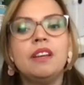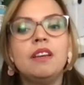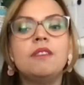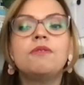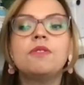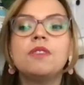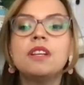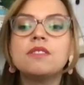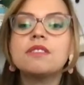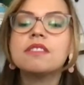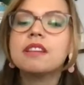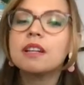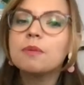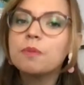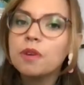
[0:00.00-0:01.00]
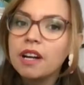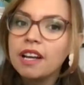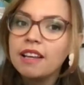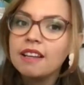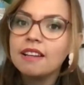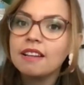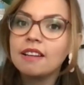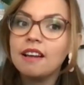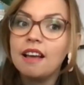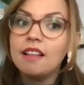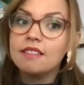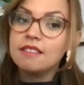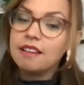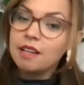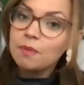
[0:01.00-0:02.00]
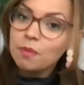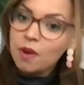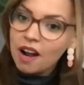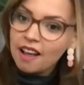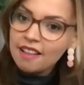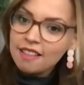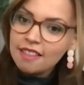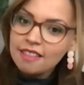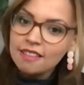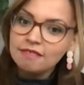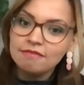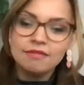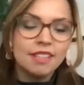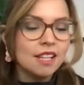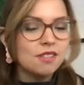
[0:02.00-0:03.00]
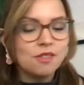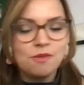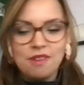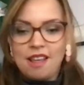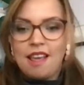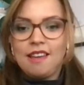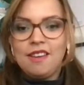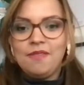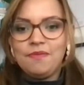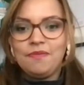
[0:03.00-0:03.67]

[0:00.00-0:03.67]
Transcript: If you need to take a break and take a breath, that's okay.